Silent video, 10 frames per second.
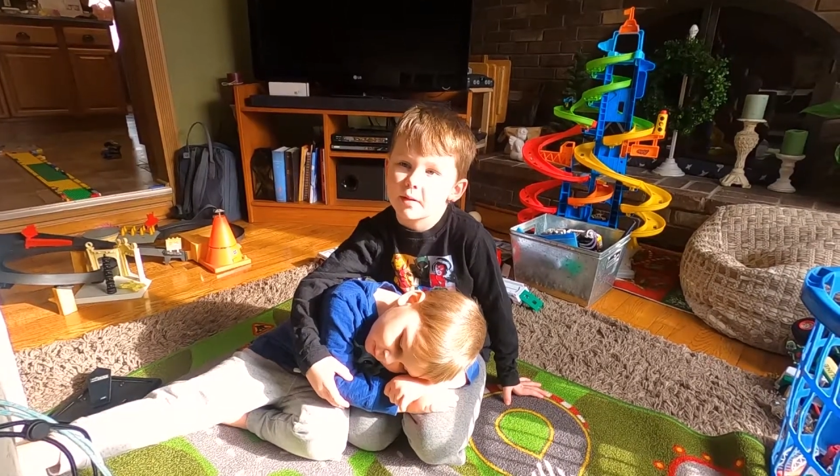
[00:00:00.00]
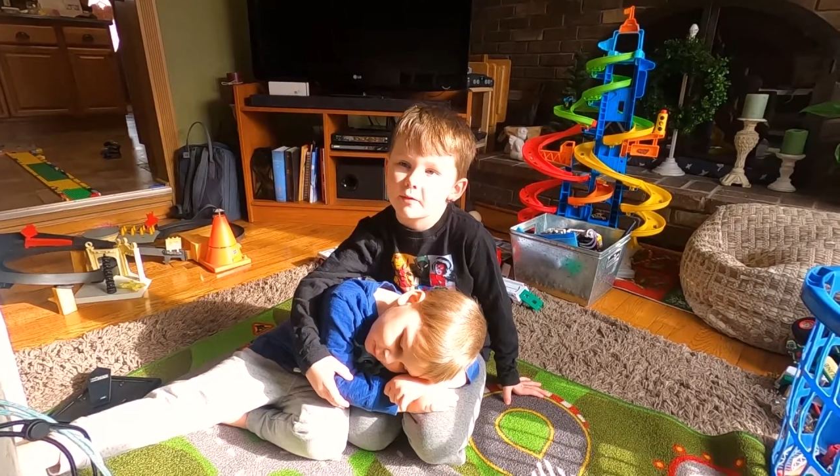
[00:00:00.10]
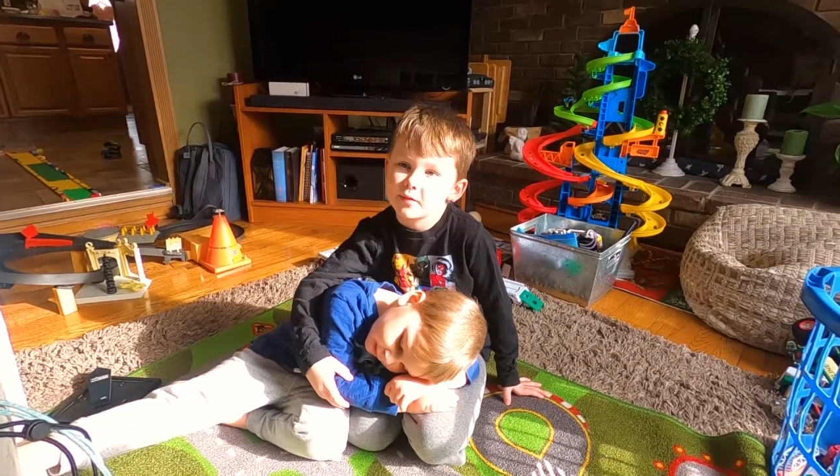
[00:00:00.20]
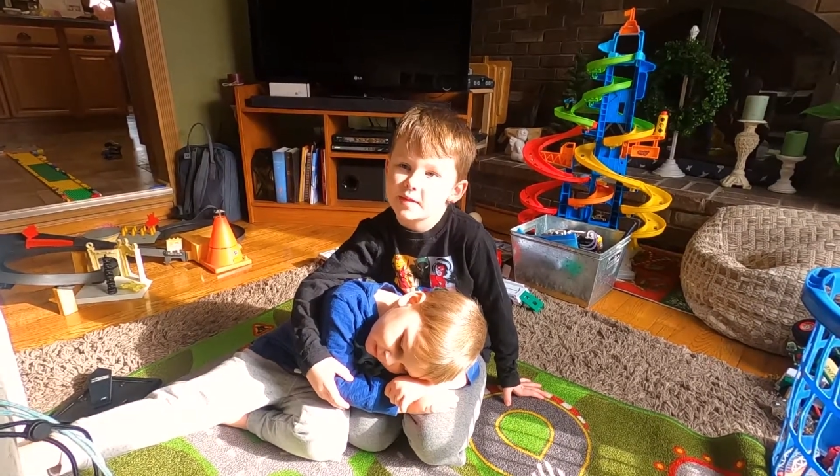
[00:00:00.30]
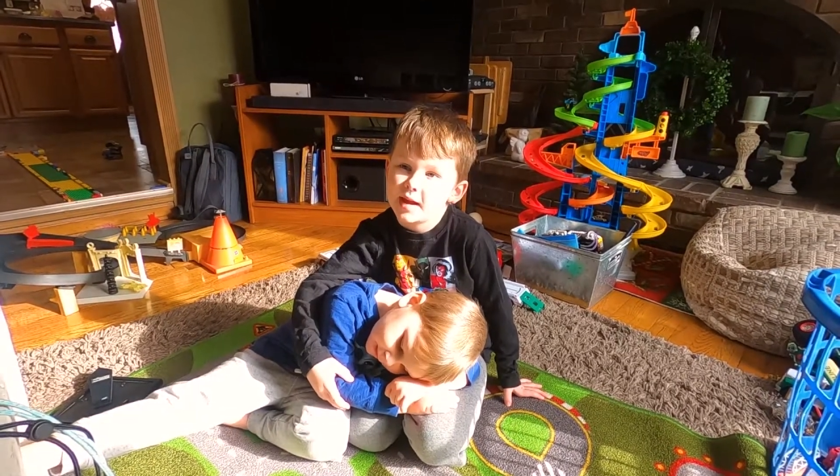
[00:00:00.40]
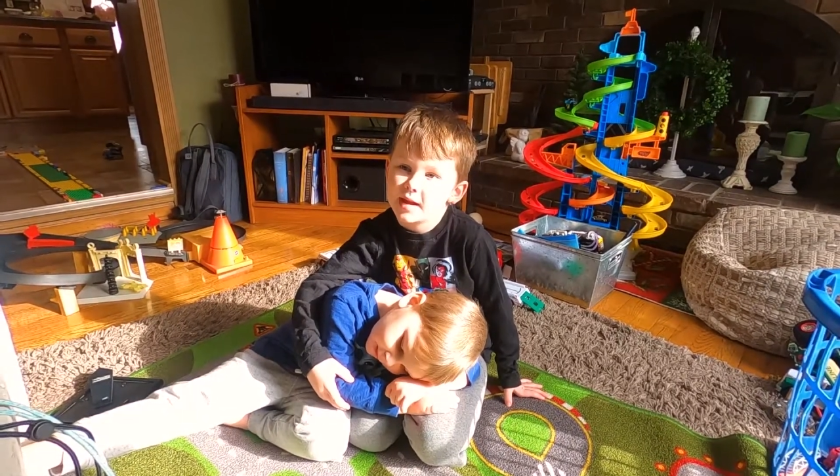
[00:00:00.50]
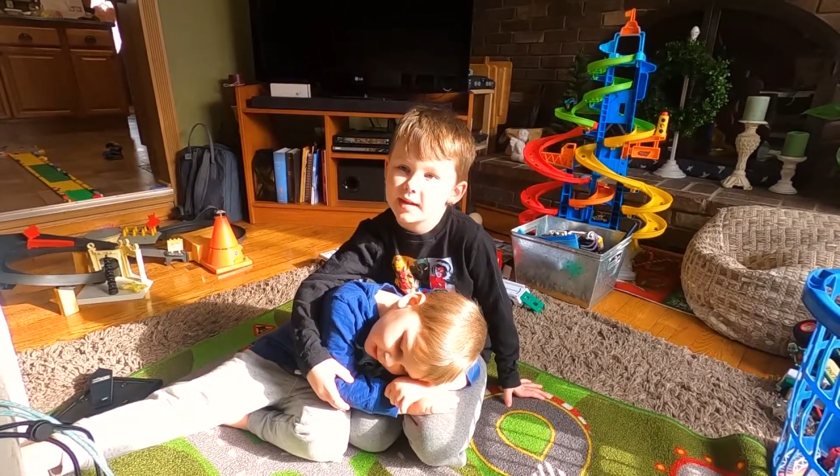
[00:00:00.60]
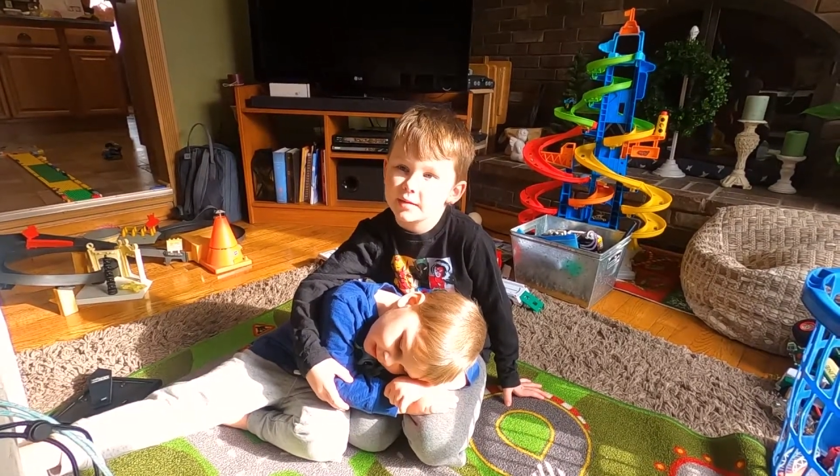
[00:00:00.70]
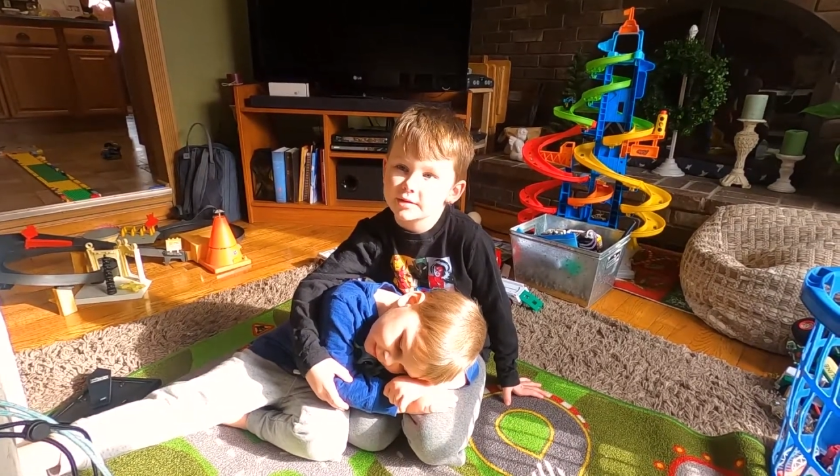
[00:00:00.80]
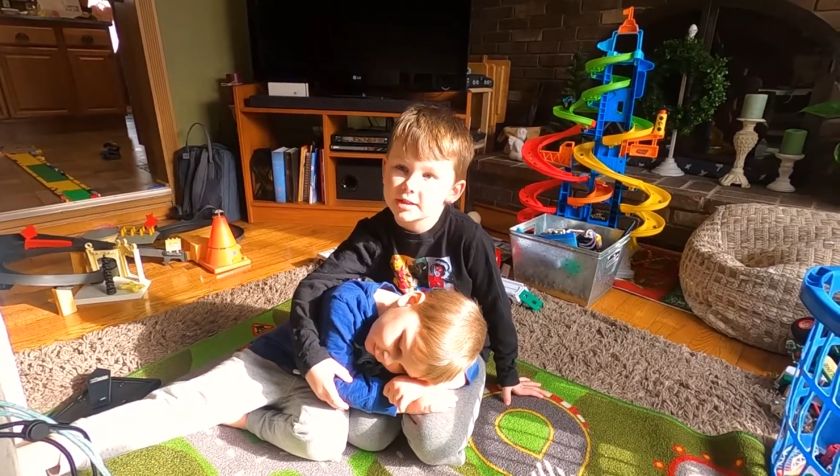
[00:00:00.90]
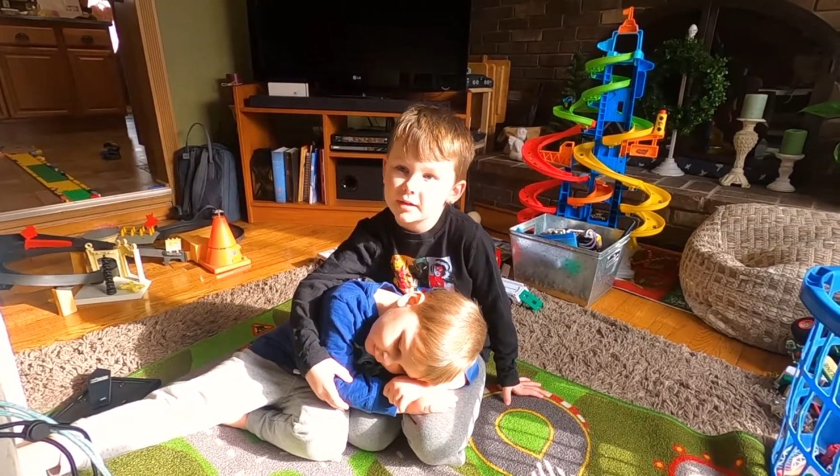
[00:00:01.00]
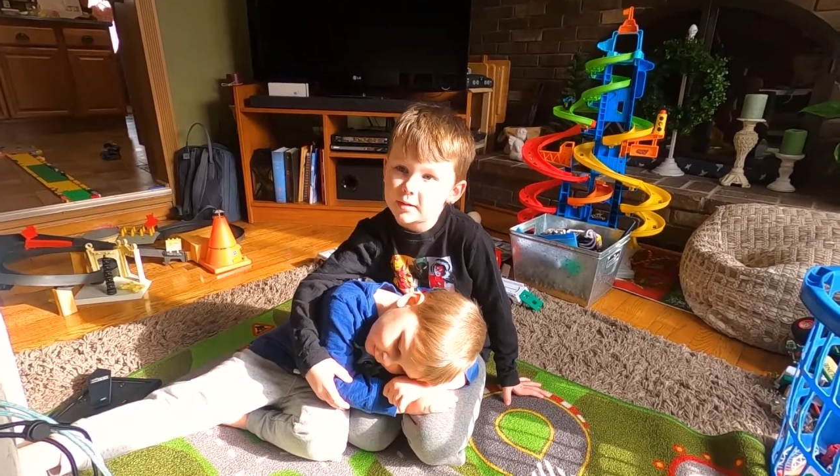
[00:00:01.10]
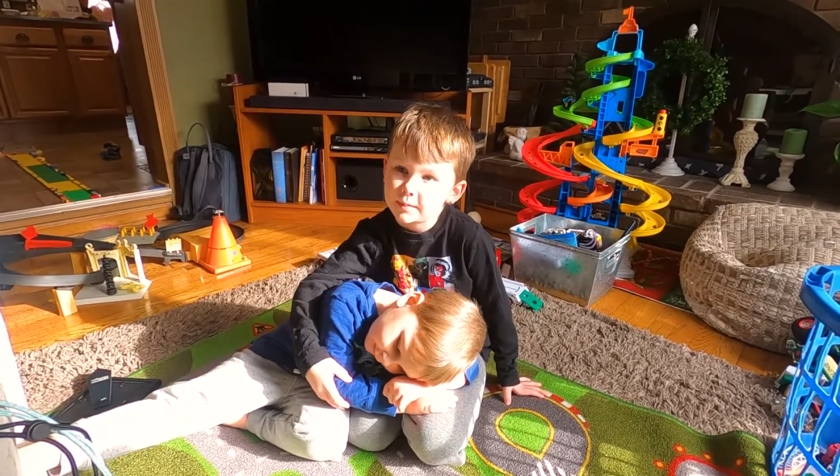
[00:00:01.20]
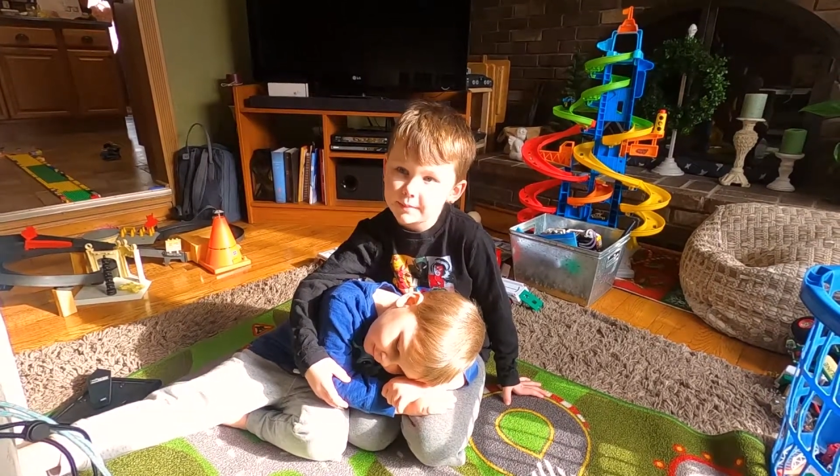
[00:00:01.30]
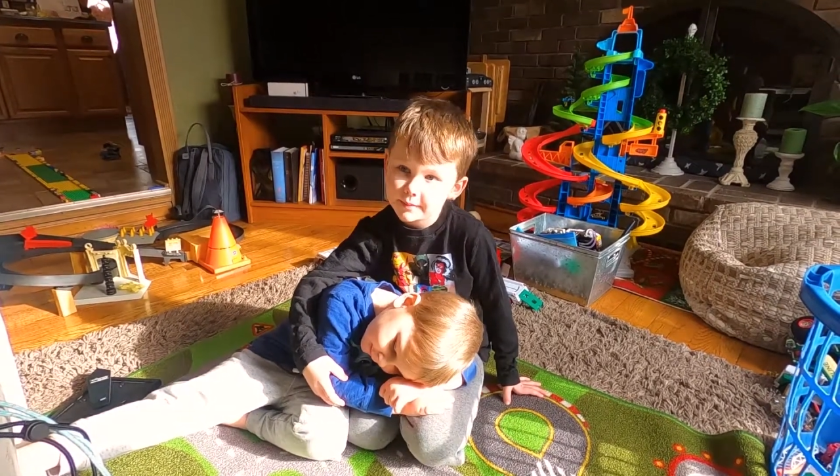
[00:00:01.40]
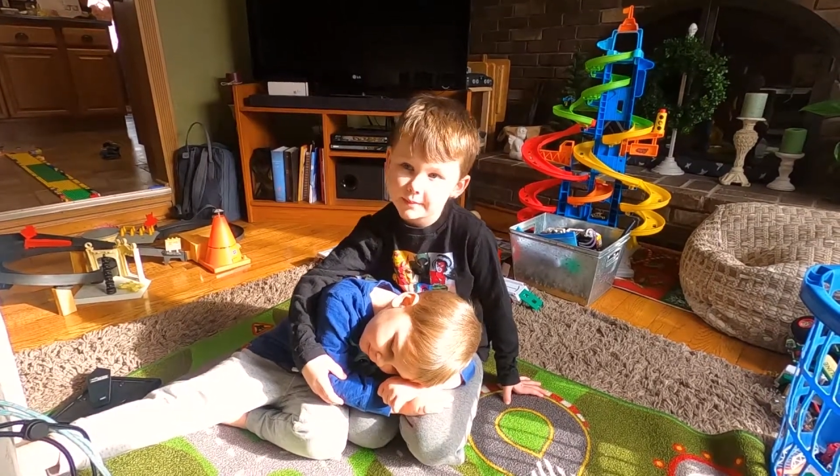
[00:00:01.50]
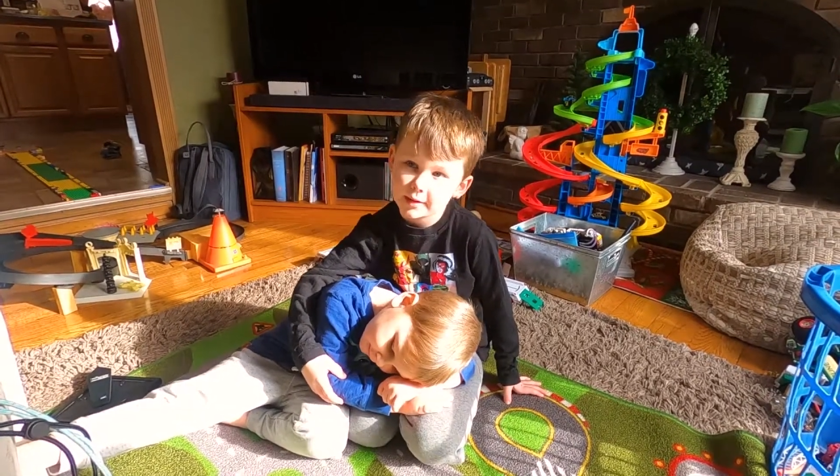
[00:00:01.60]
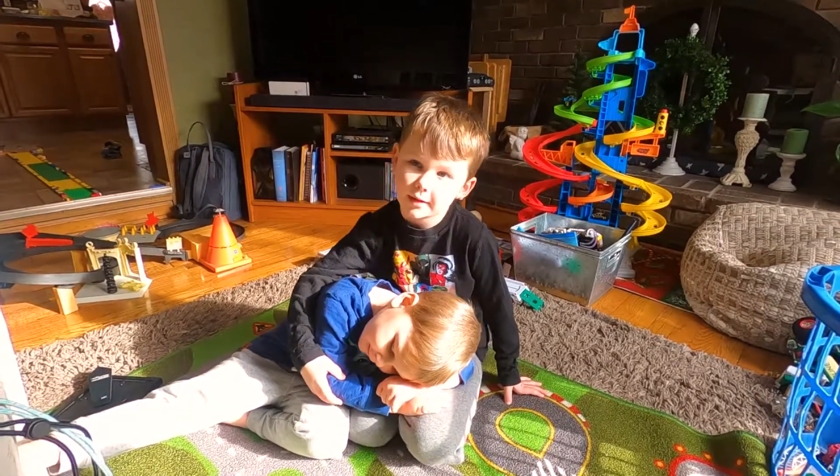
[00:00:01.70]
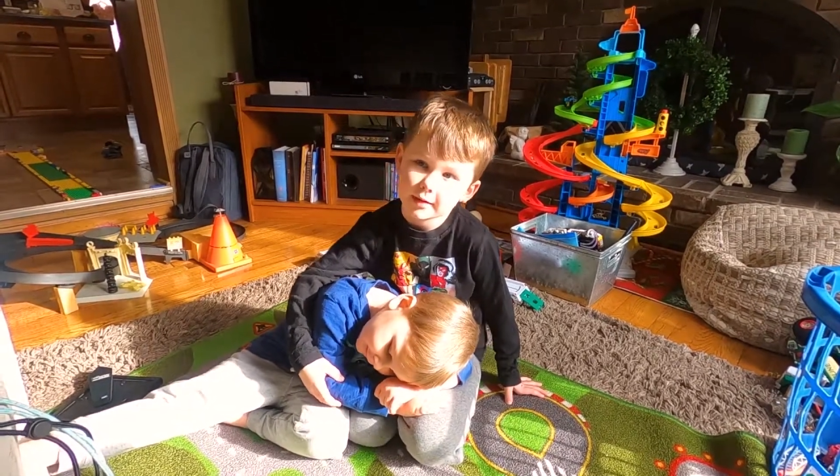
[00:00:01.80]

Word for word: birthday in Czech Republic.